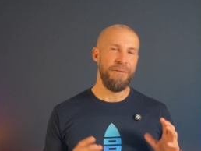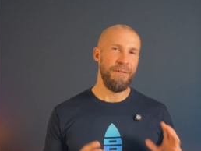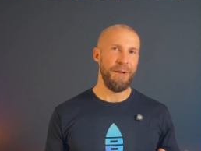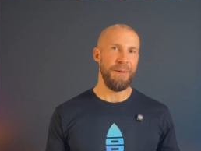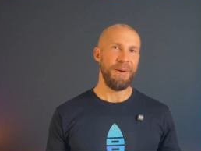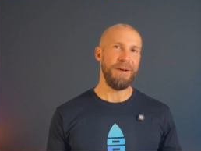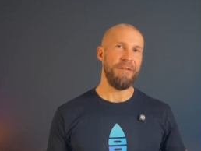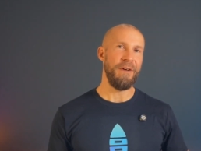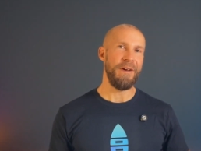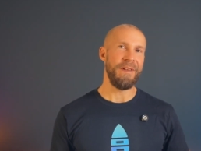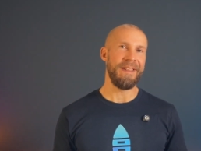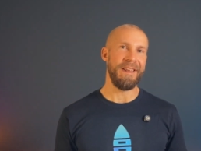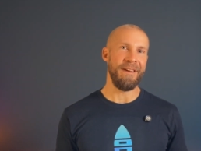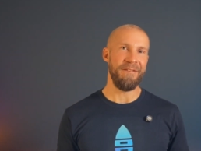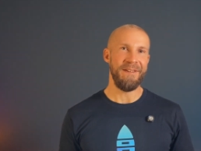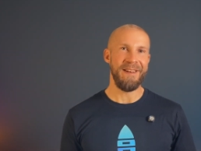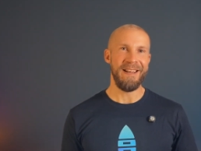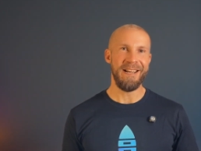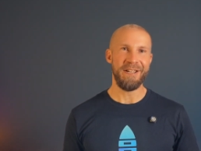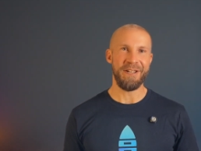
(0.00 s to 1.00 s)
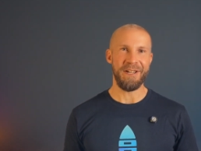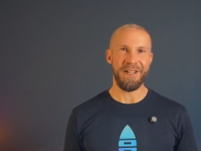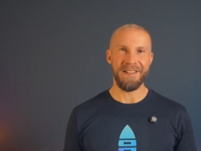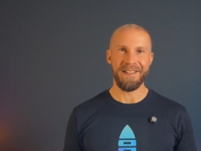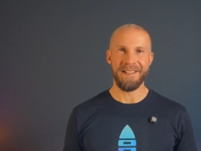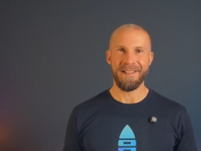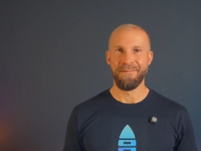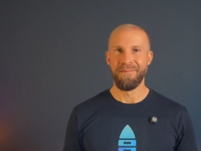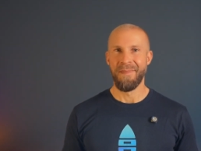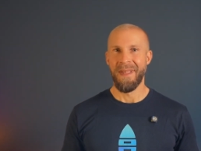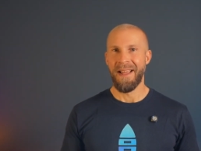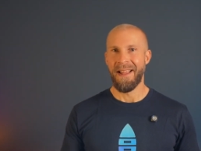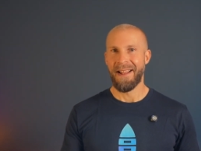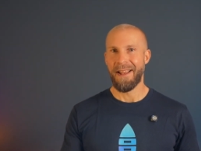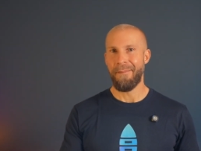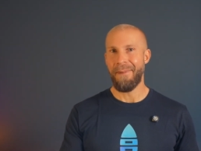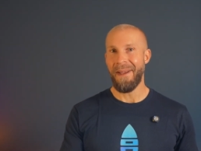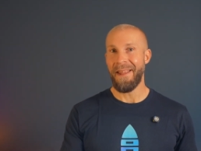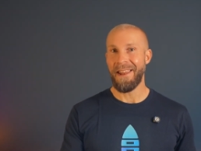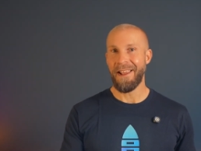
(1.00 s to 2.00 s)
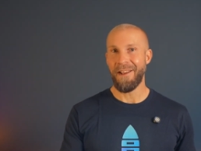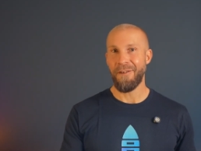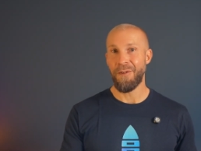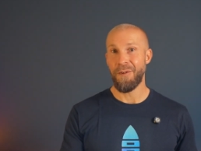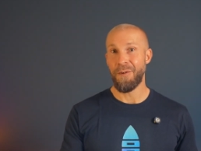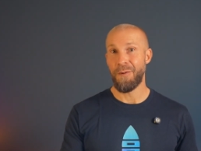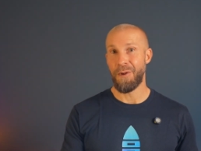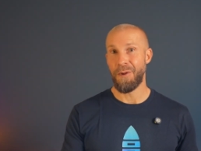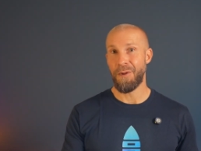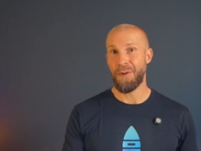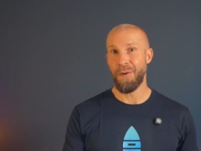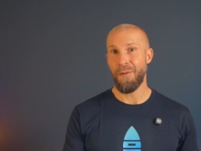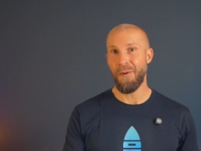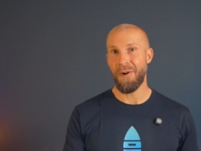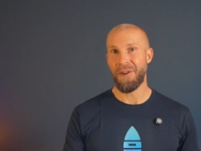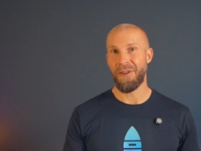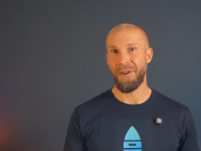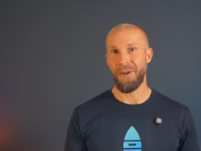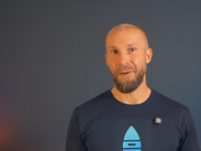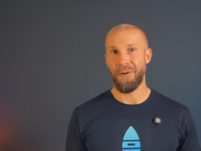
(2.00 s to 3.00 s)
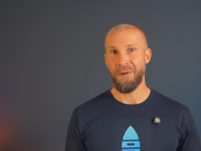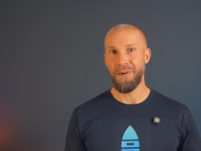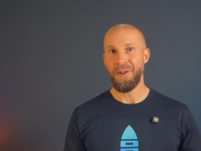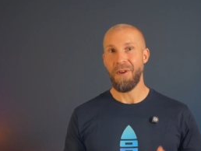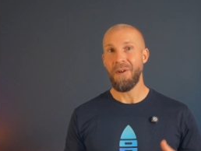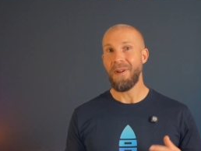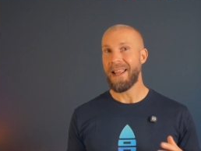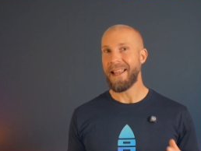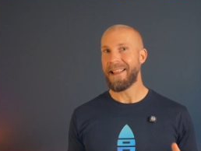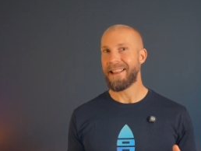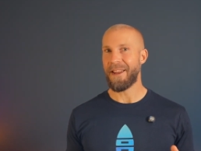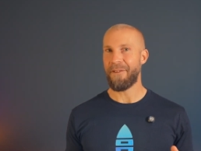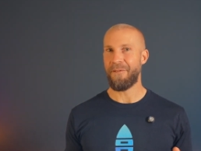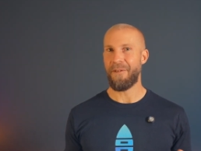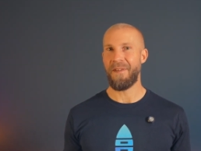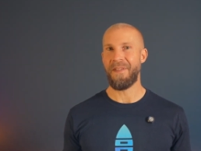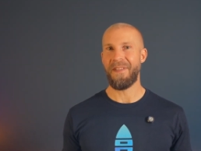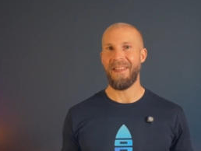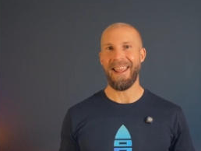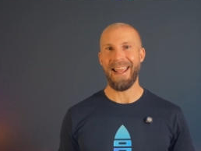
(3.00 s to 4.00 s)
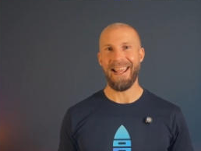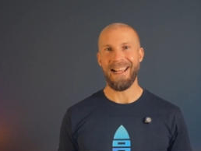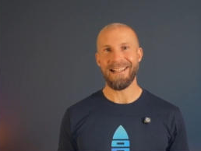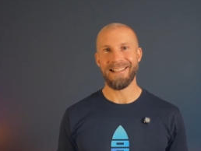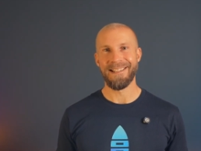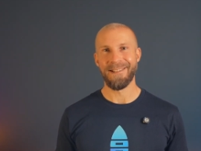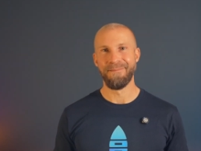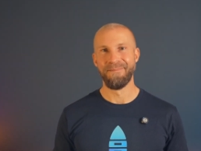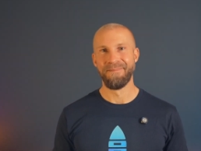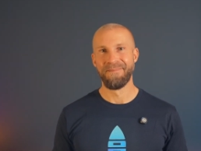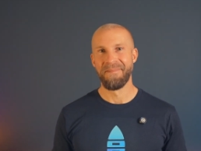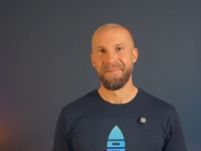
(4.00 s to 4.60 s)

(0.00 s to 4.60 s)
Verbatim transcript: few different definitions. Depending on who you talk to, you'll get different takes.